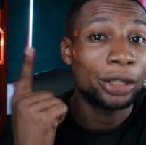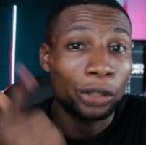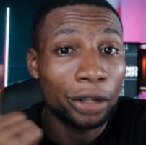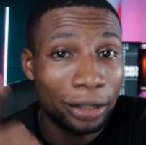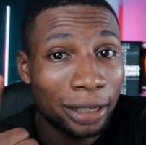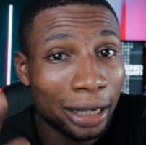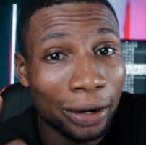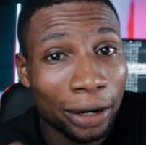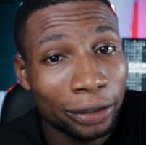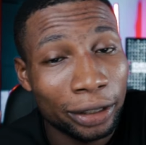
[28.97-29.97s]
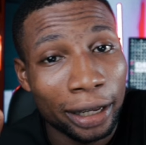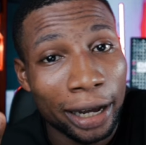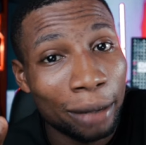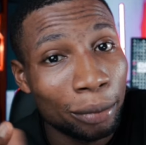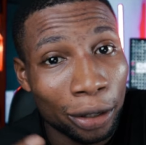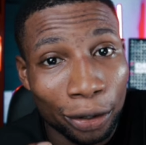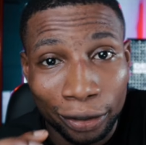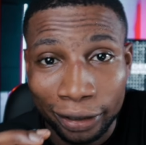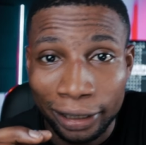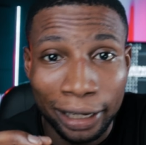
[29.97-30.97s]
Make sure you stick around till the end
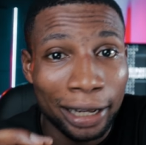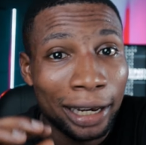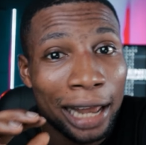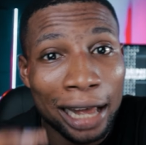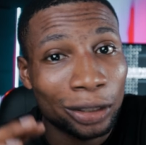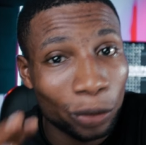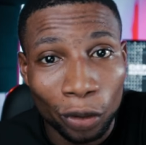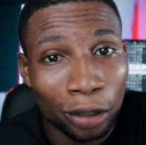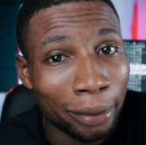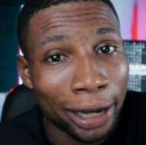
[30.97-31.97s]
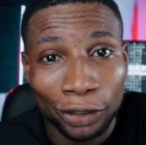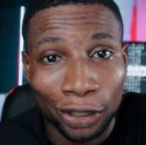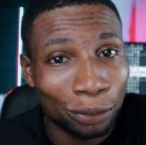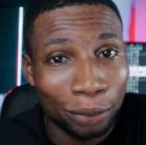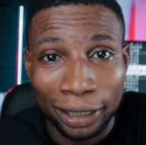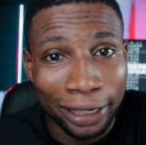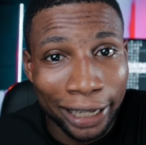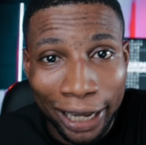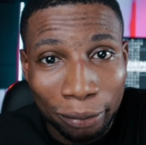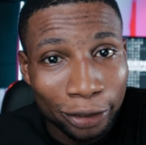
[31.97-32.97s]
because the last one might just be the
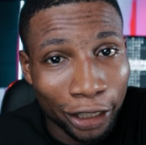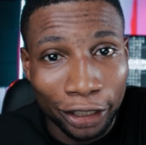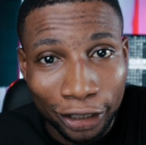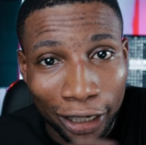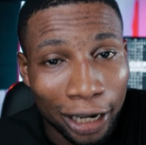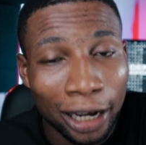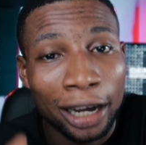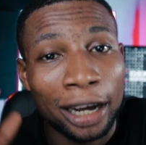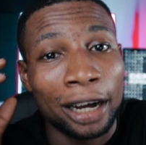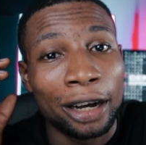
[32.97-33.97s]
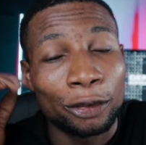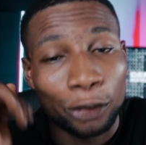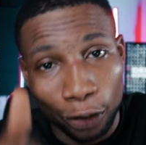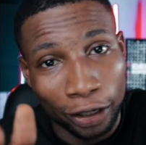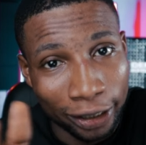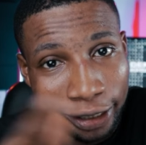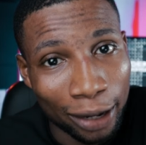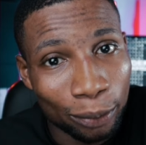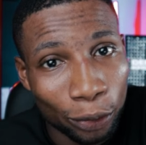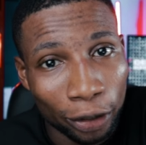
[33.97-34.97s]
game changer for your
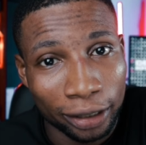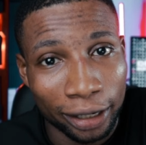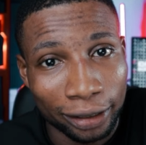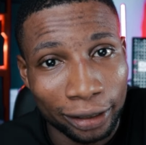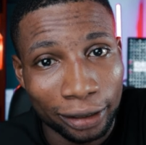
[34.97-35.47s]
design process.